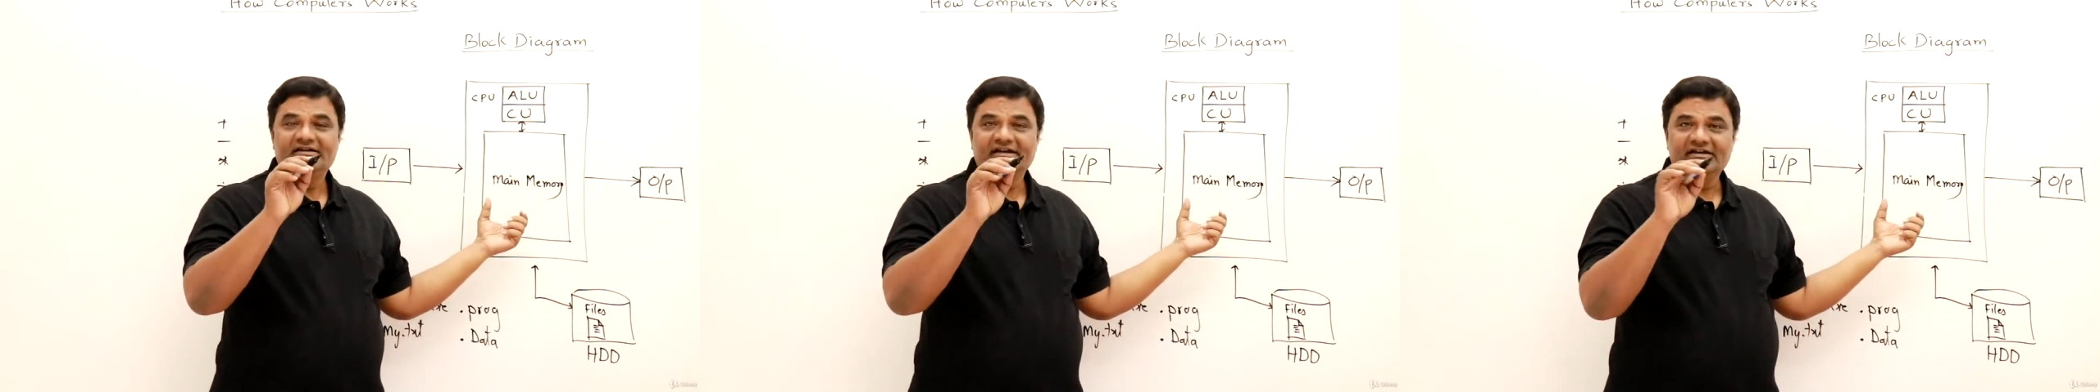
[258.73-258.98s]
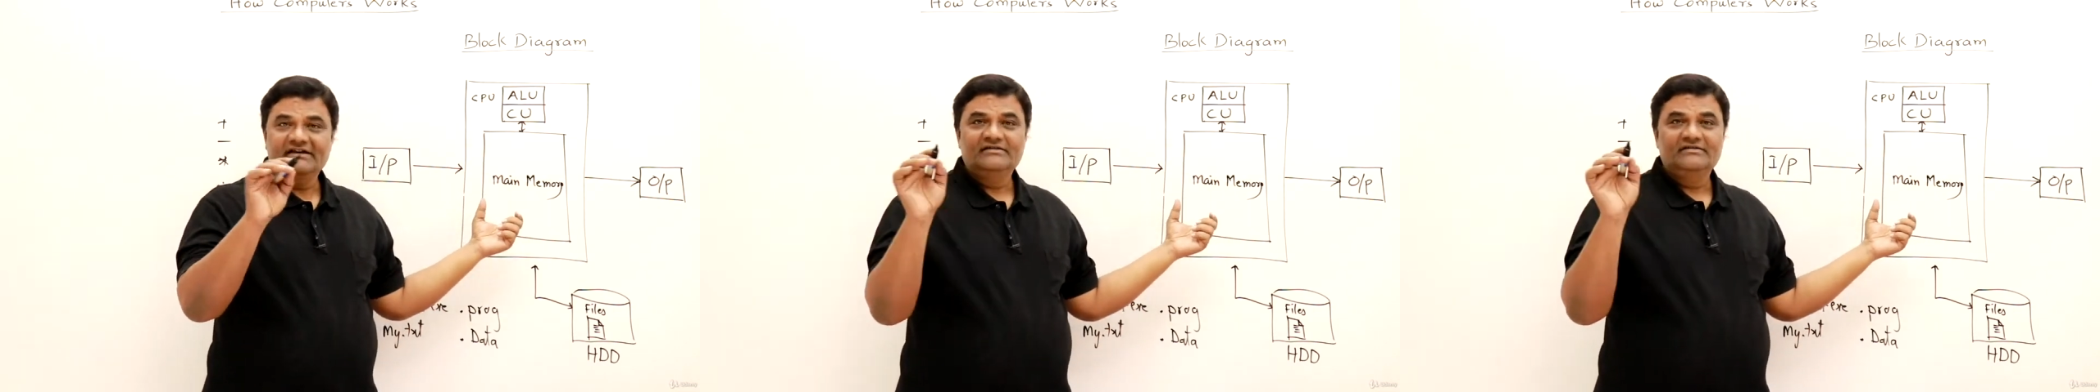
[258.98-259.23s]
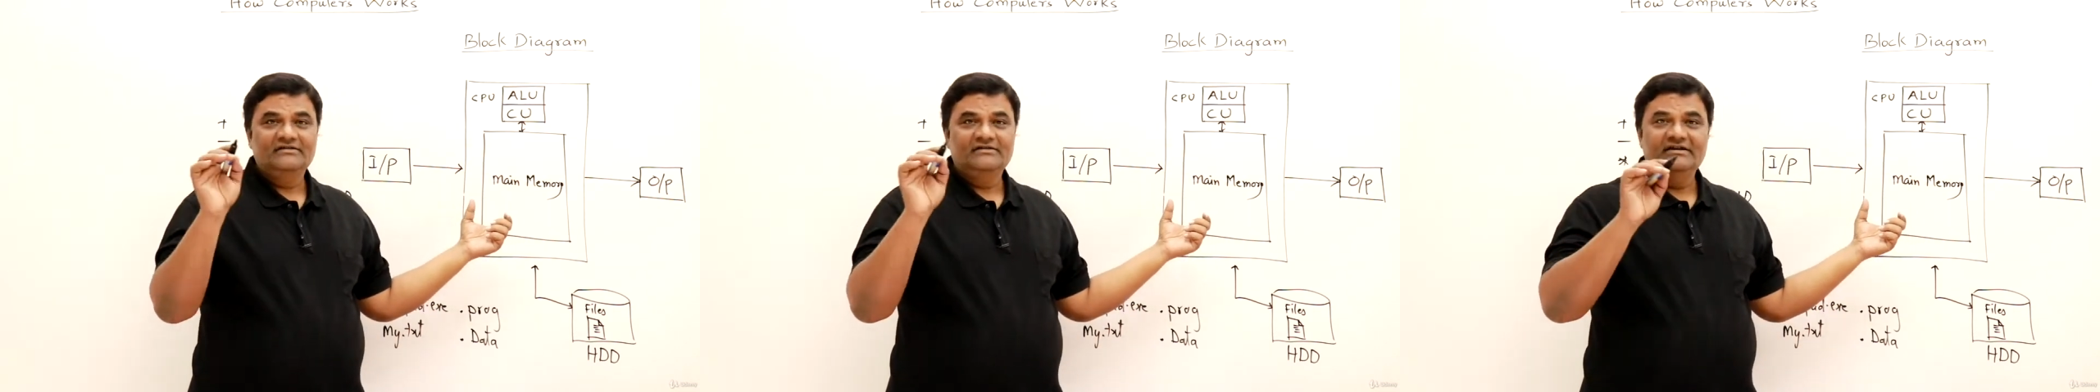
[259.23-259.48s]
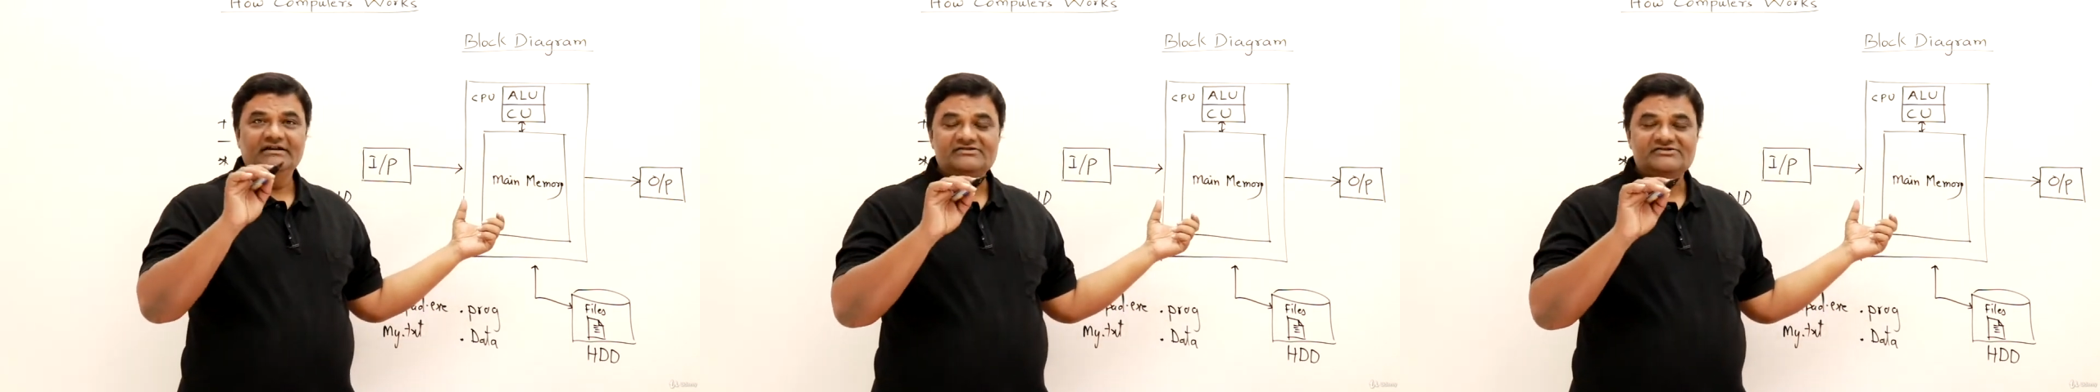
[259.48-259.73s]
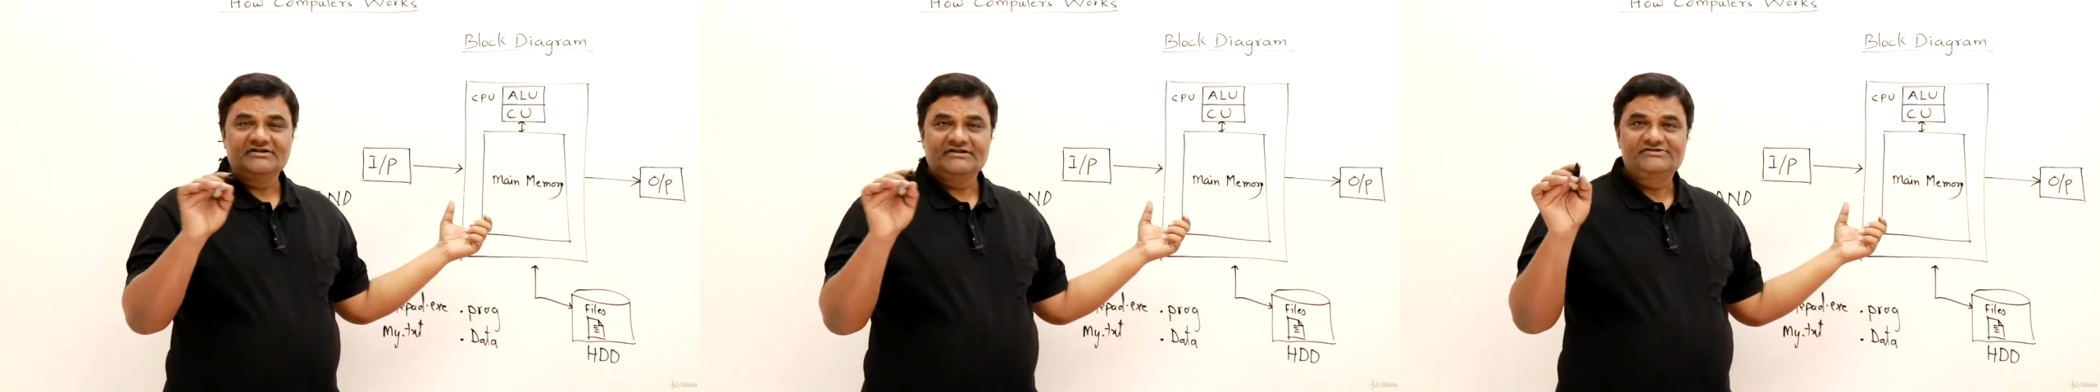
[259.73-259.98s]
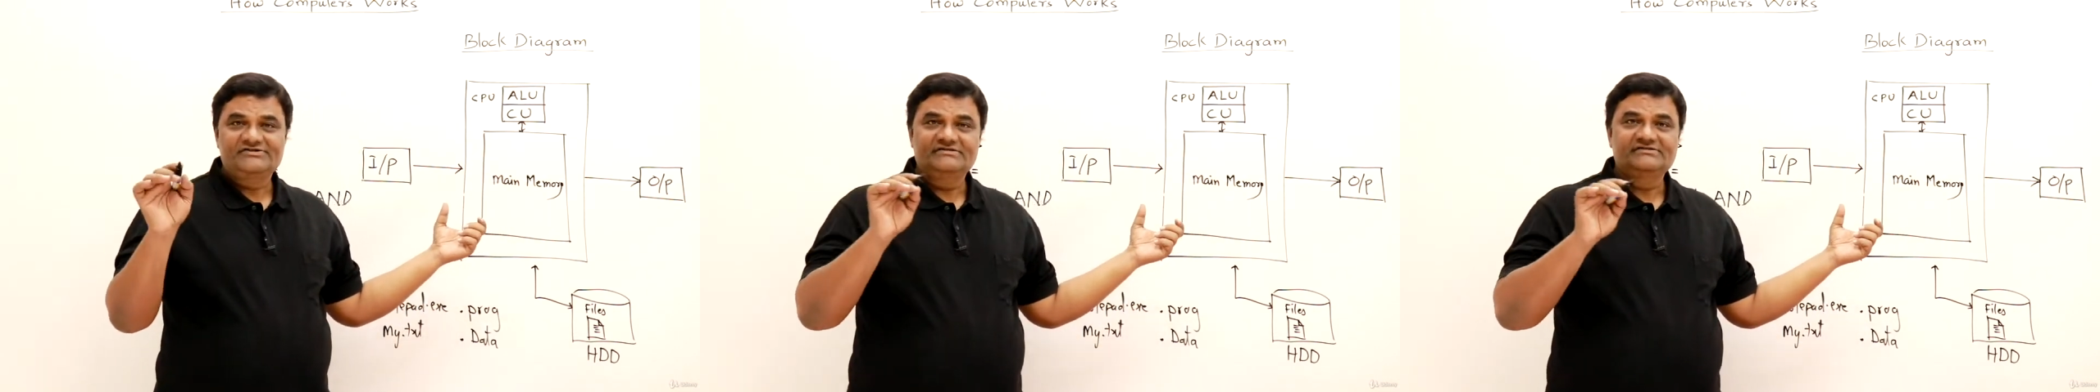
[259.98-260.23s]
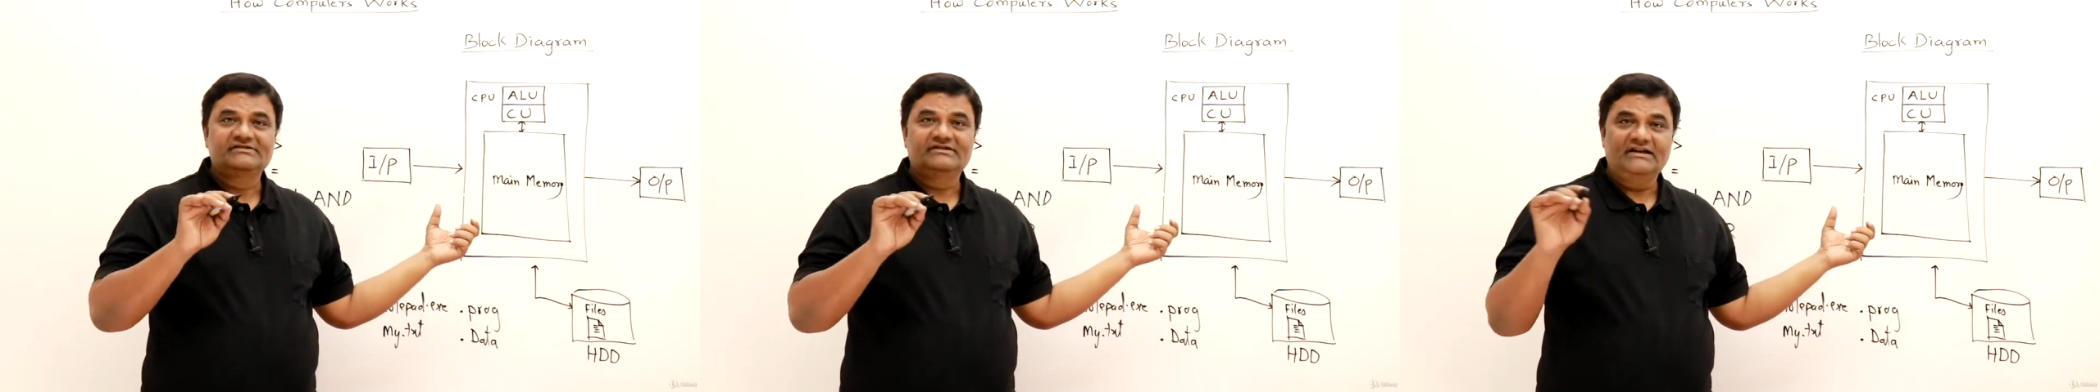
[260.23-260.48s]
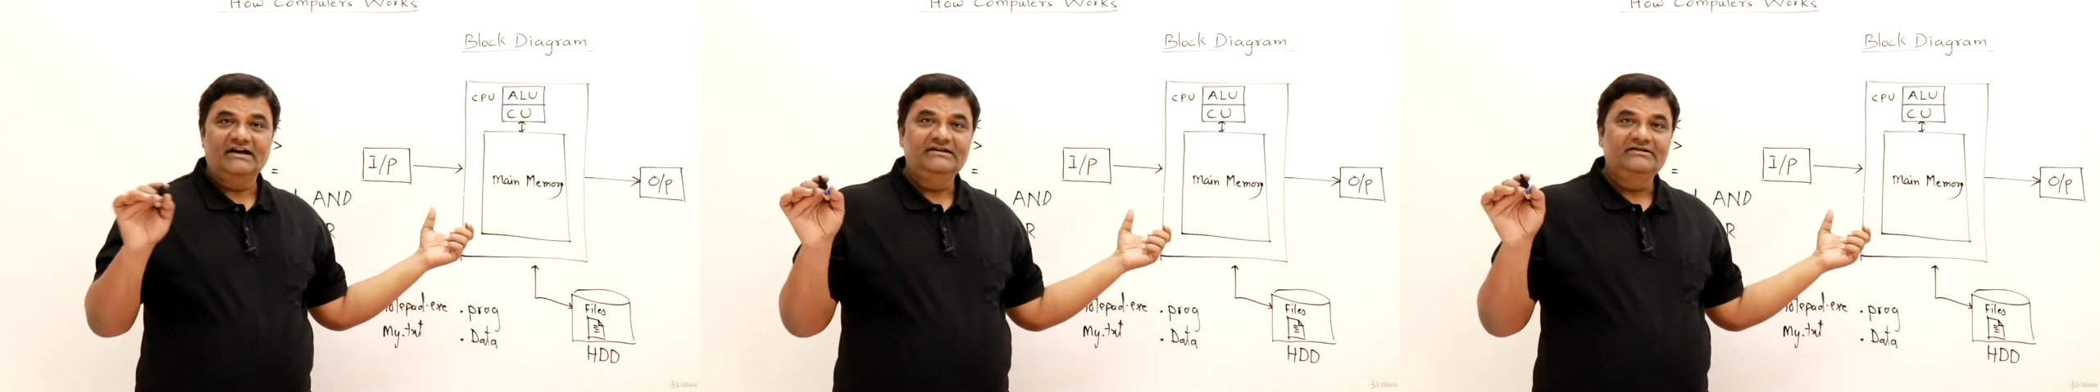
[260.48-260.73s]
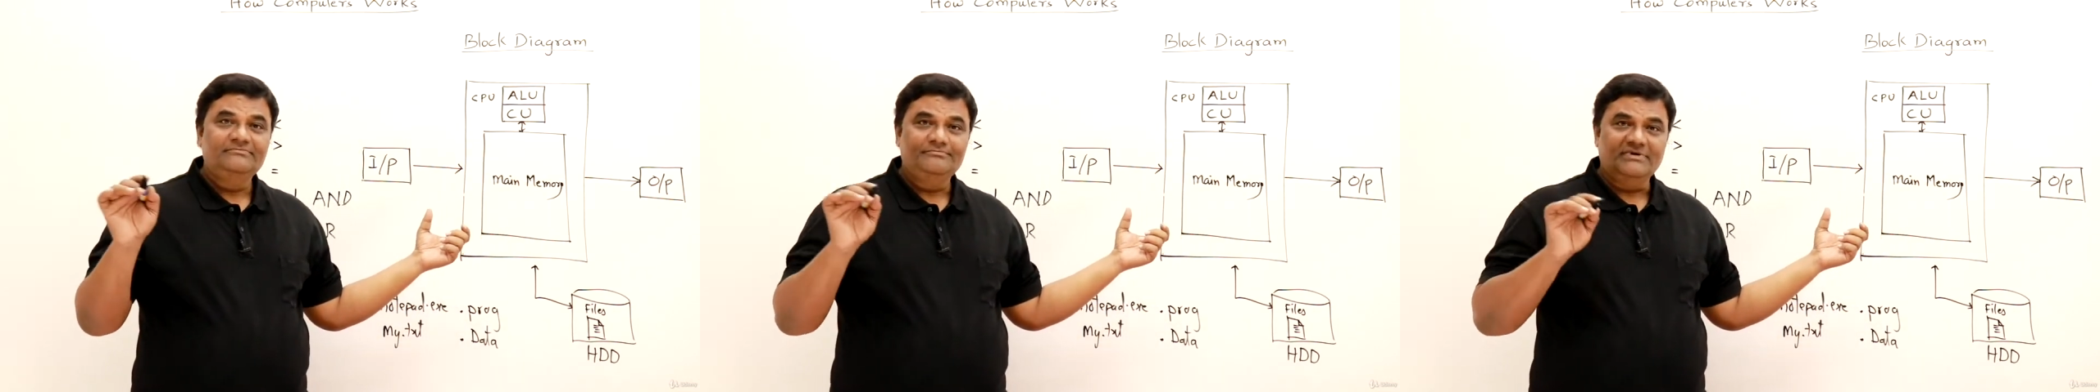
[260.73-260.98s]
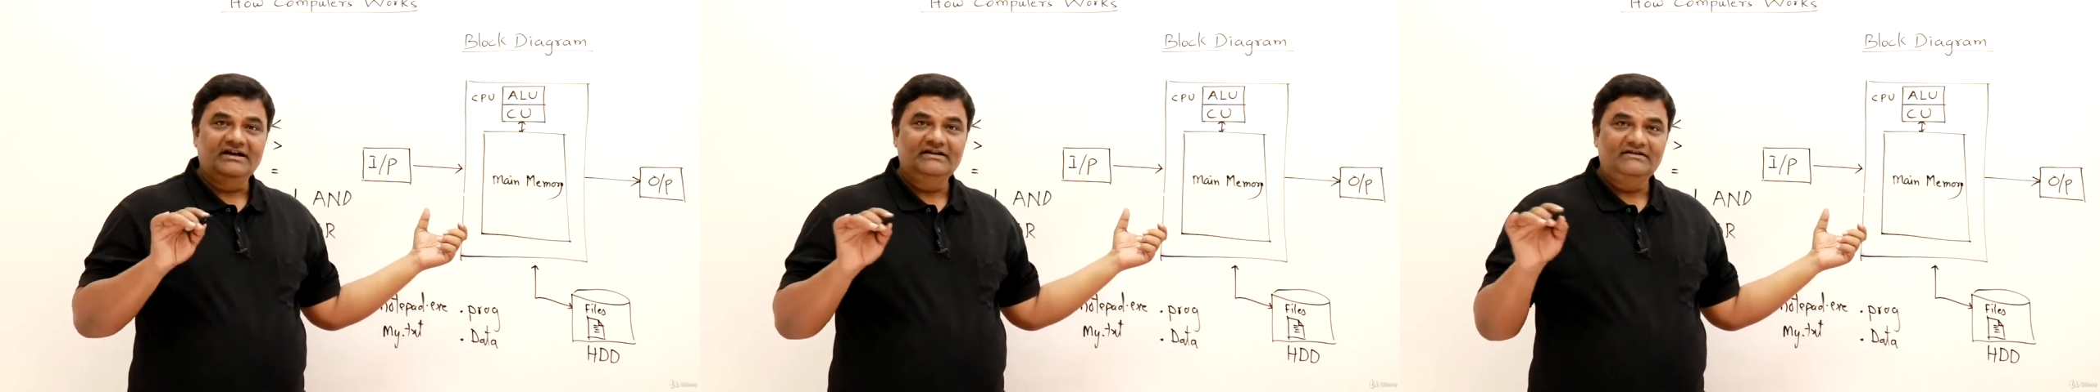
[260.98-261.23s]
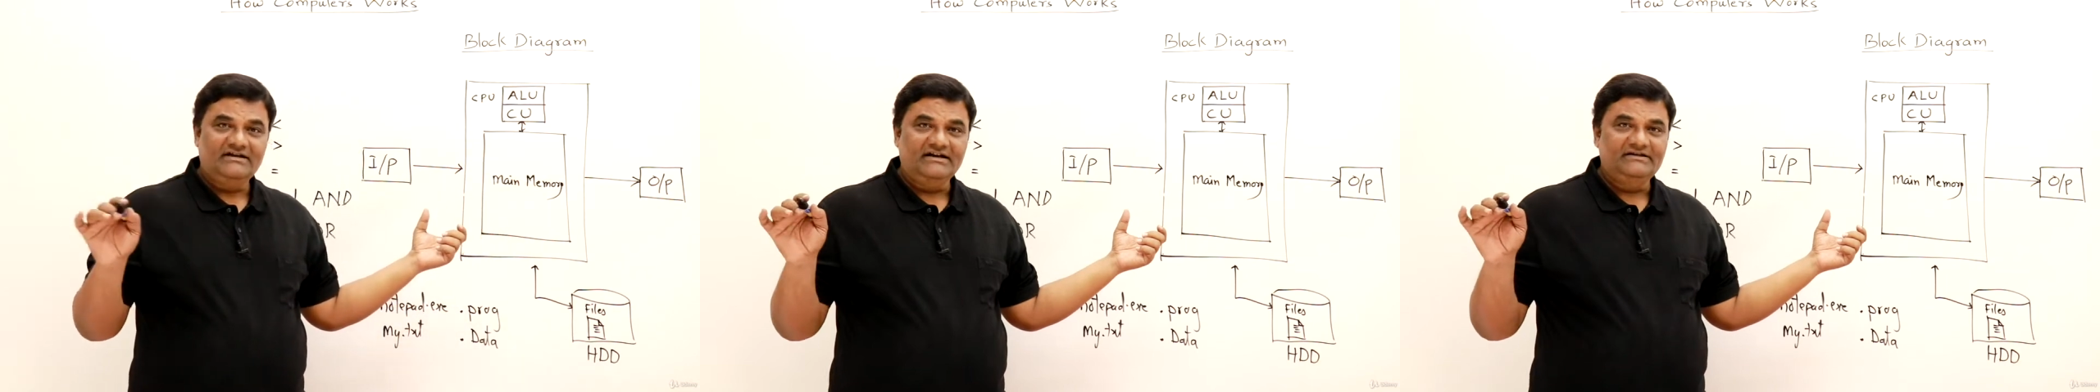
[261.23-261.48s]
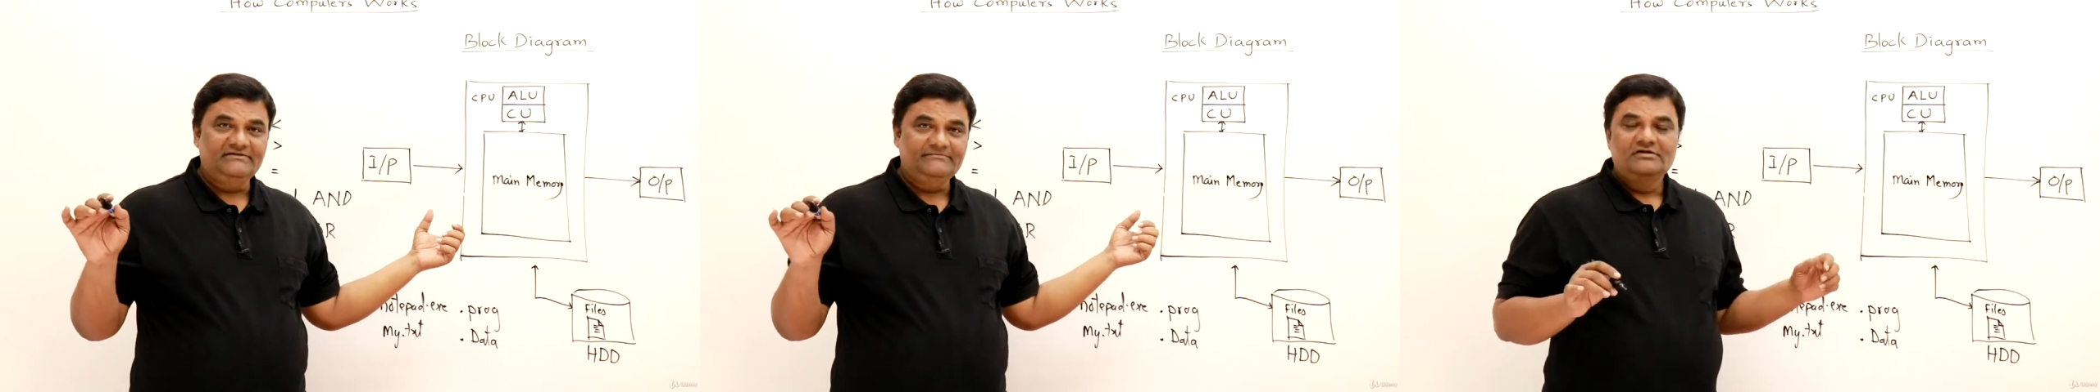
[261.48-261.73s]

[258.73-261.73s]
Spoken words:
taking instructions line by line.